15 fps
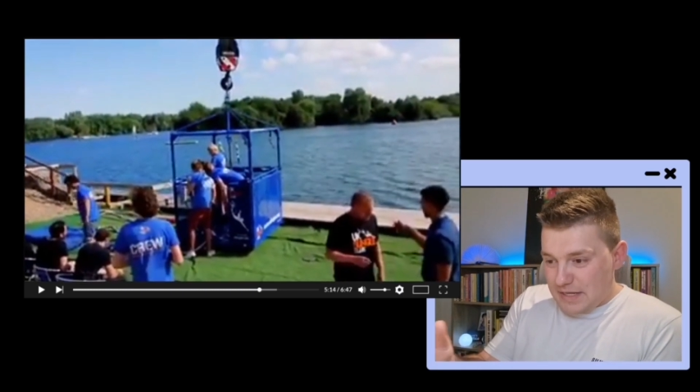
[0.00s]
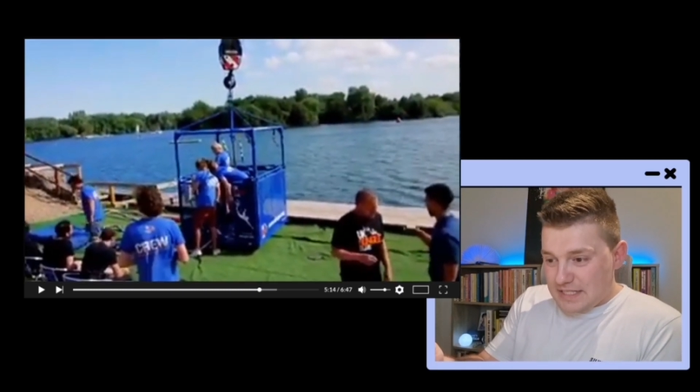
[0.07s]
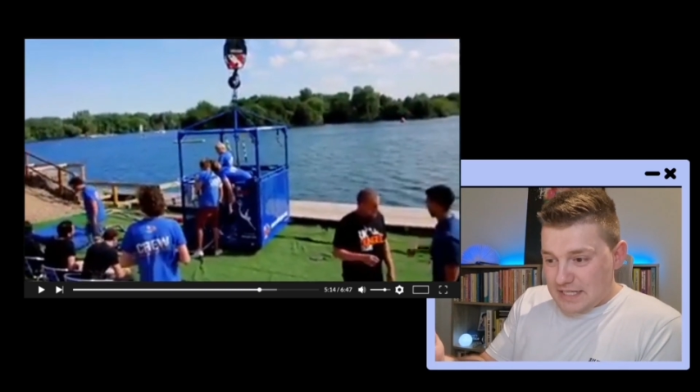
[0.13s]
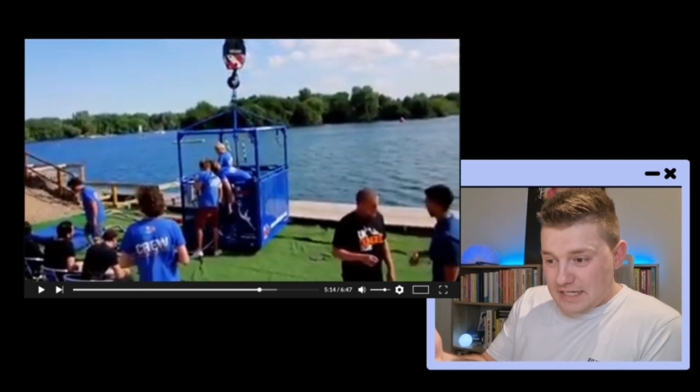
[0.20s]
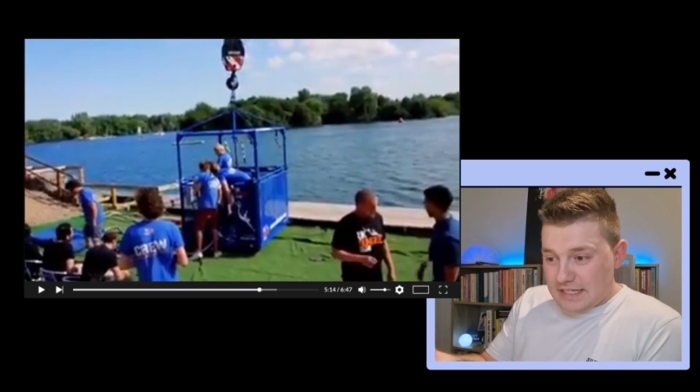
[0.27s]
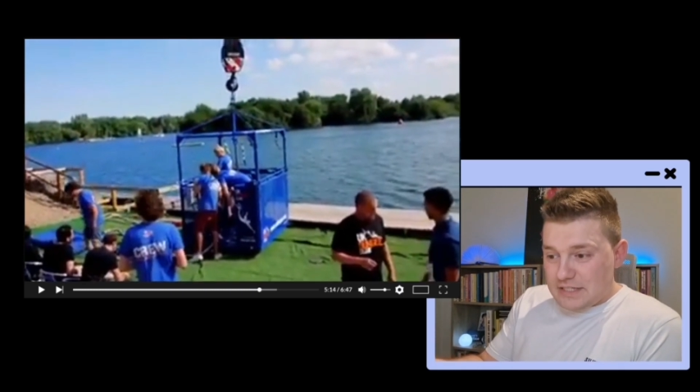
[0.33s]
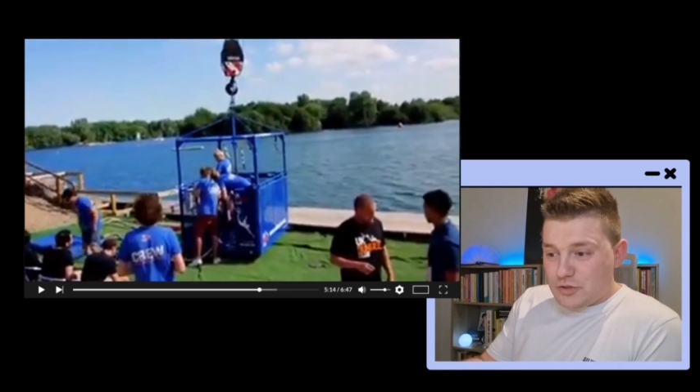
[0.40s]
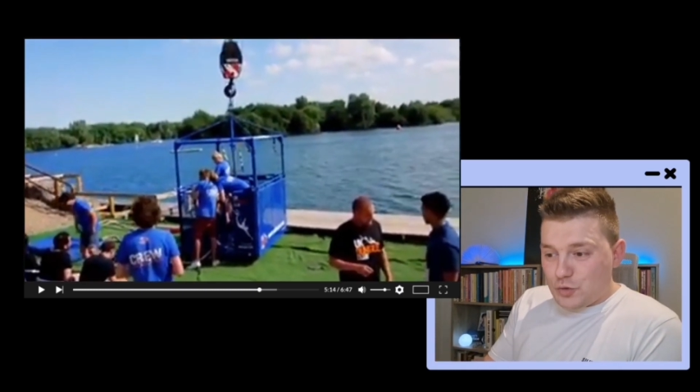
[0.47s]

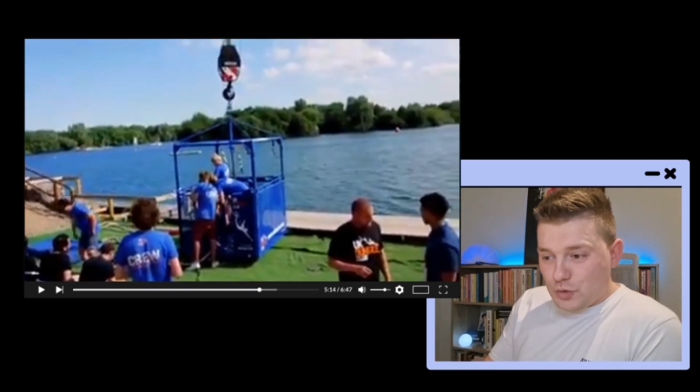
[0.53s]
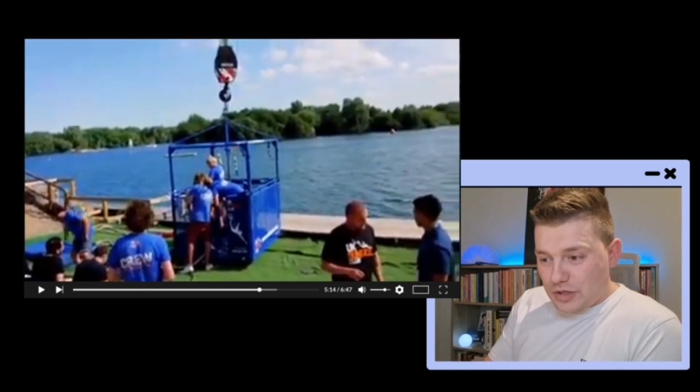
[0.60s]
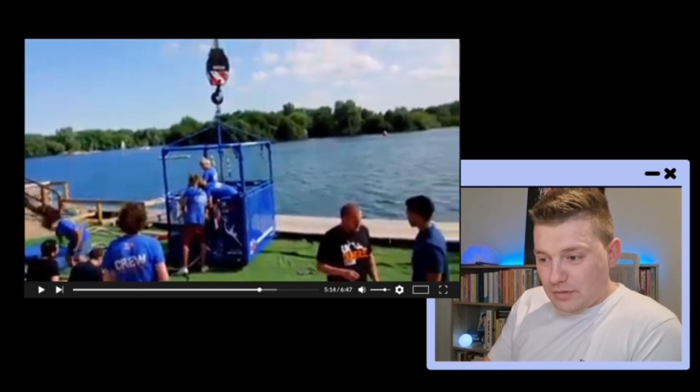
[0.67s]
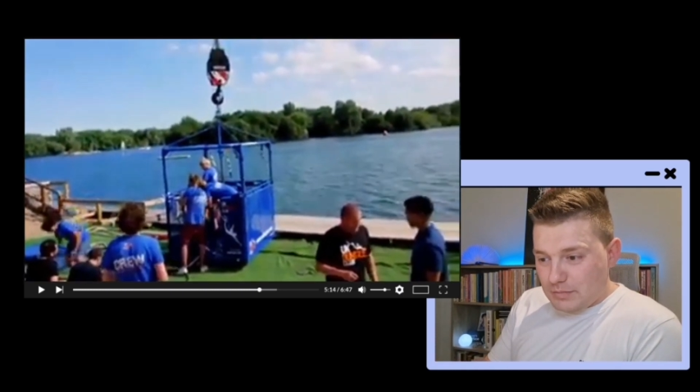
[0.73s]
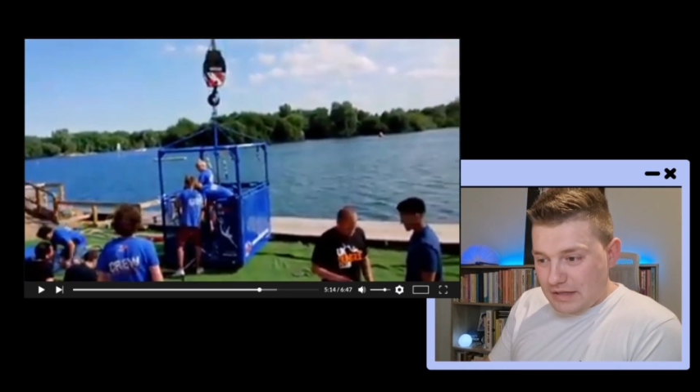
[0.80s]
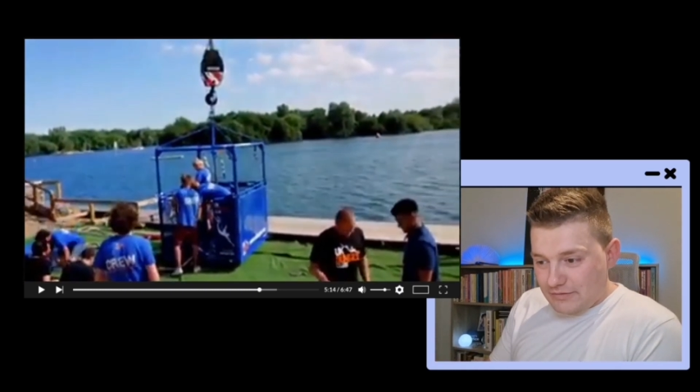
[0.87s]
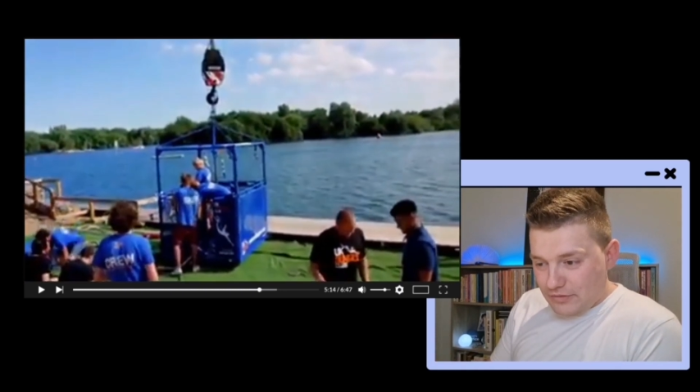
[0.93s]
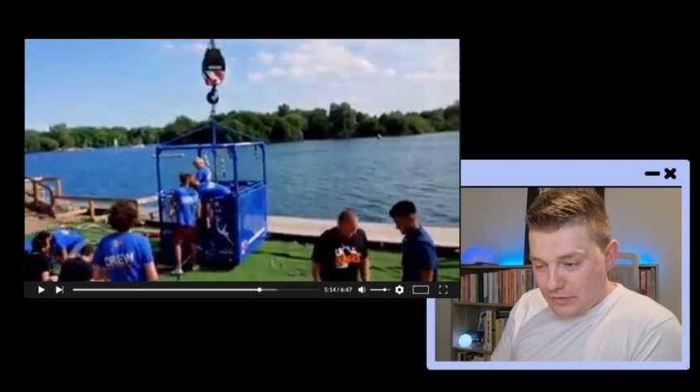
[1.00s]
basically
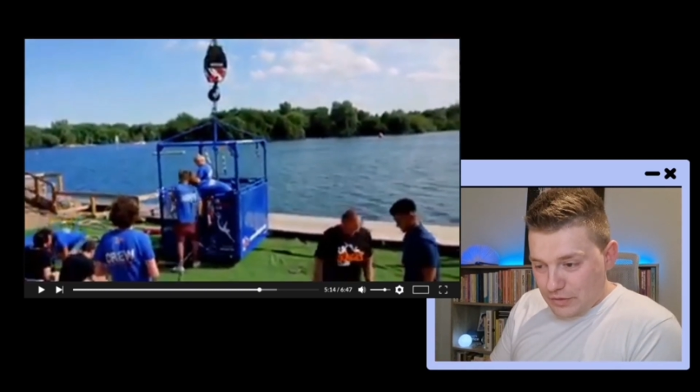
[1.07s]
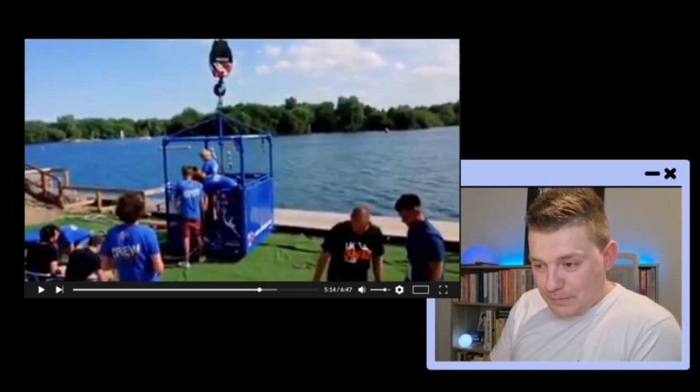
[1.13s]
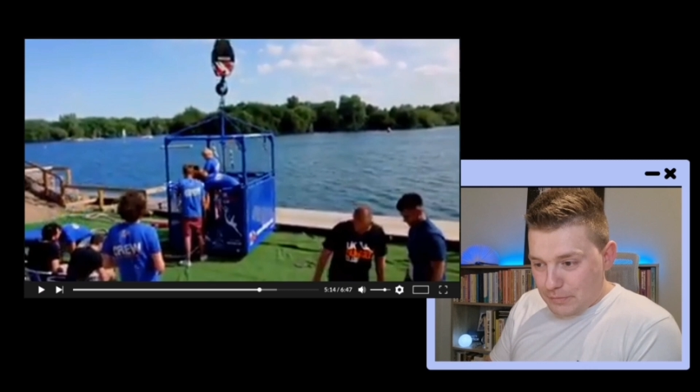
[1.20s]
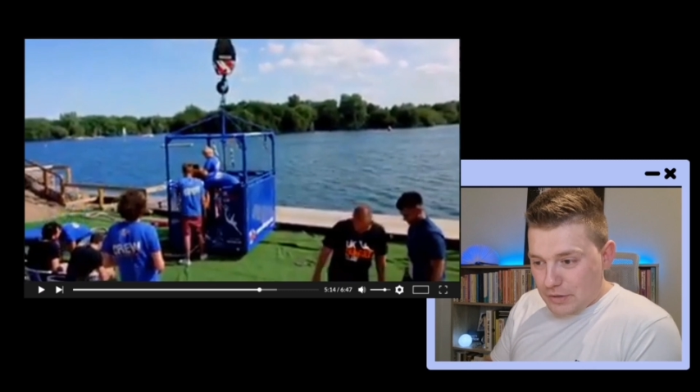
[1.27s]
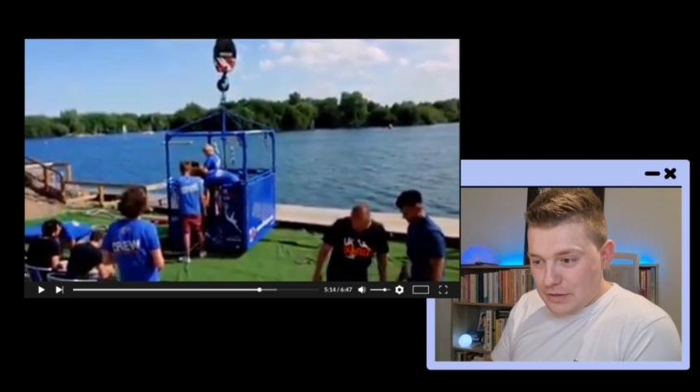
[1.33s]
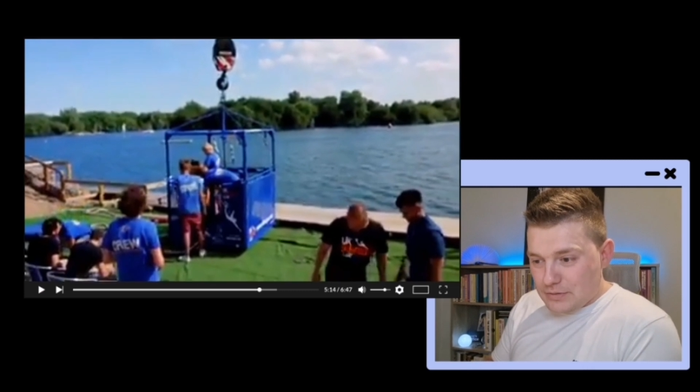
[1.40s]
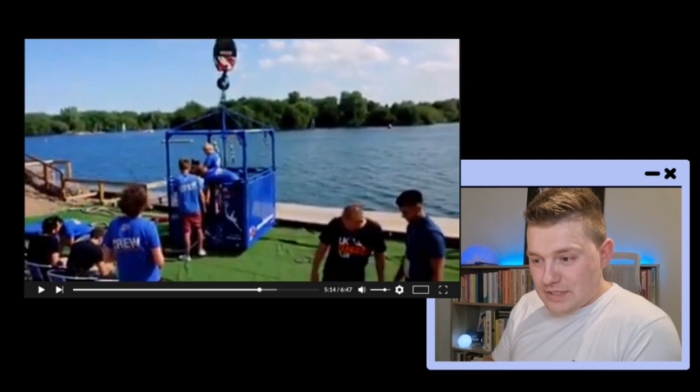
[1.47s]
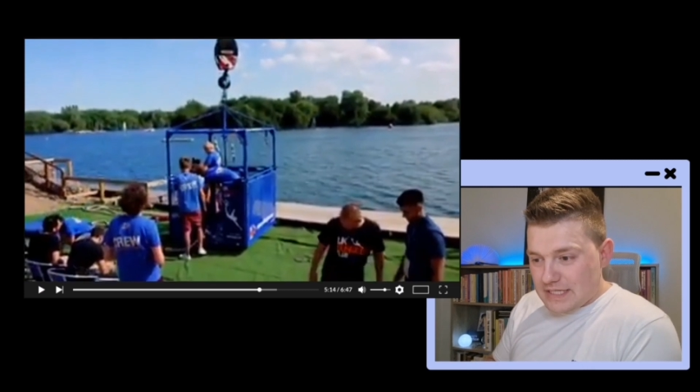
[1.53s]
talking me through the
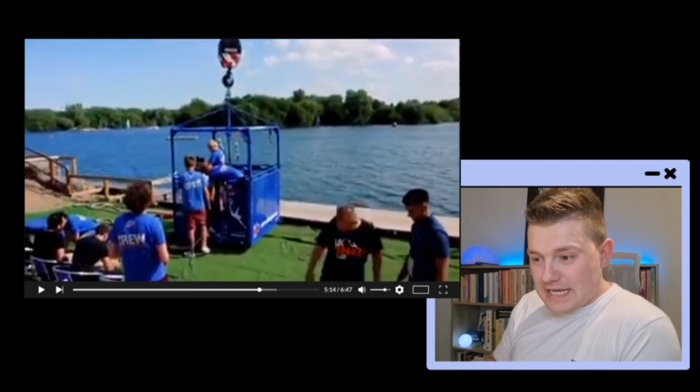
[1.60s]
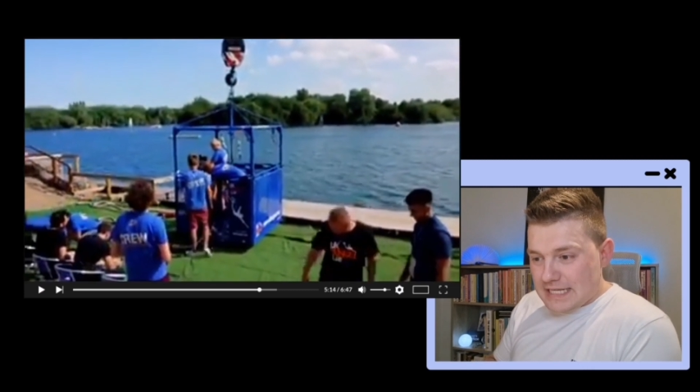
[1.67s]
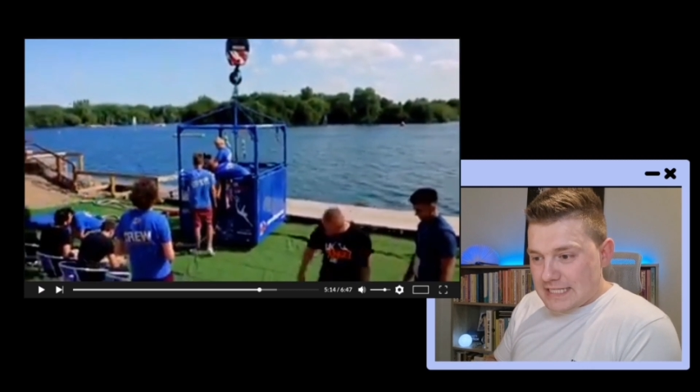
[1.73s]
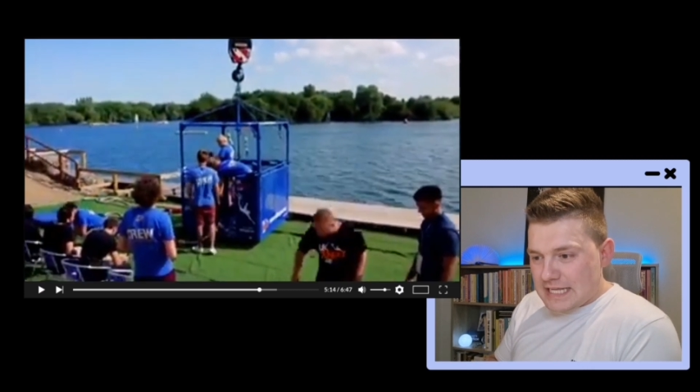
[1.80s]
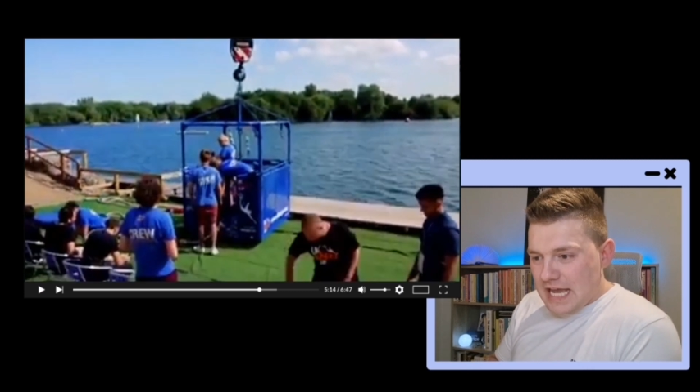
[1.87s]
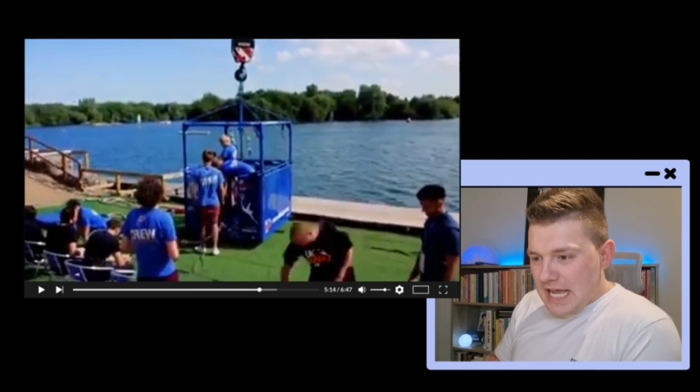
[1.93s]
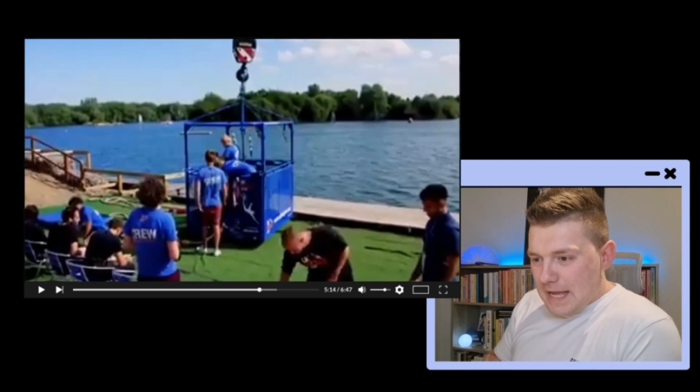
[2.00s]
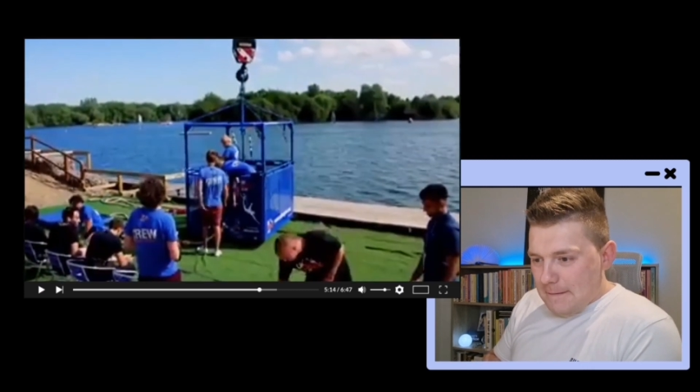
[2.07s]
process,